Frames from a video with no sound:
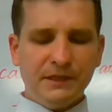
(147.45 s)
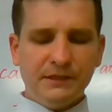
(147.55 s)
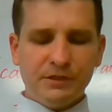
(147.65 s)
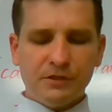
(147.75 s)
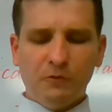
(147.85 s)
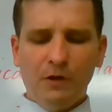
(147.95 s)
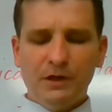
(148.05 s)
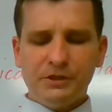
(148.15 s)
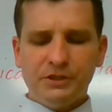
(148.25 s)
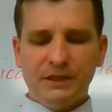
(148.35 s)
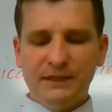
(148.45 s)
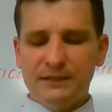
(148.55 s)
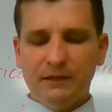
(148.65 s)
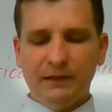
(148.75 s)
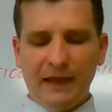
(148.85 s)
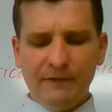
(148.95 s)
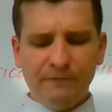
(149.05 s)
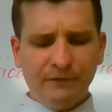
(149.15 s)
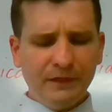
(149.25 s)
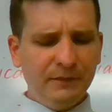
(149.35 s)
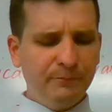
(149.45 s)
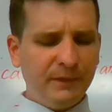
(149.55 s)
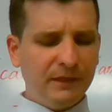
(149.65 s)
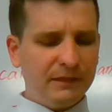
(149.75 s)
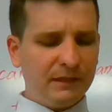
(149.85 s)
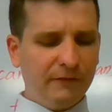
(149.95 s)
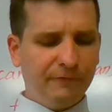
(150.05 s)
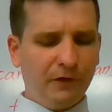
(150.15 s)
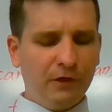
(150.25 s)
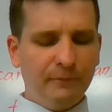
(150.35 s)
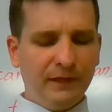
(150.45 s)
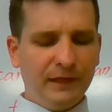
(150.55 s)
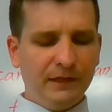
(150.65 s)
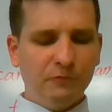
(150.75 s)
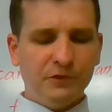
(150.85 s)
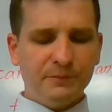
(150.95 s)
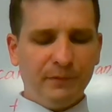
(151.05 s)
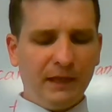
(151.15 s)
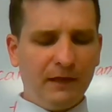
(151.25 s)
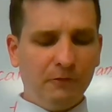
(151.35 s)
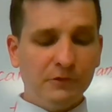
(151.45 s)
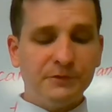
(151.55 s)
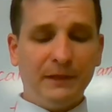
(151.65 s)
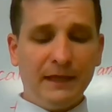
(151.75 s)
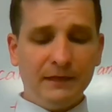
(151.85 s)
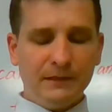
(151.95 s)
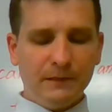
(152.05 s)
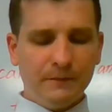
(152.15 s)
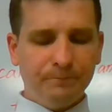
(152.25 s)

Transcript: and squash until every bit of farmland was planted.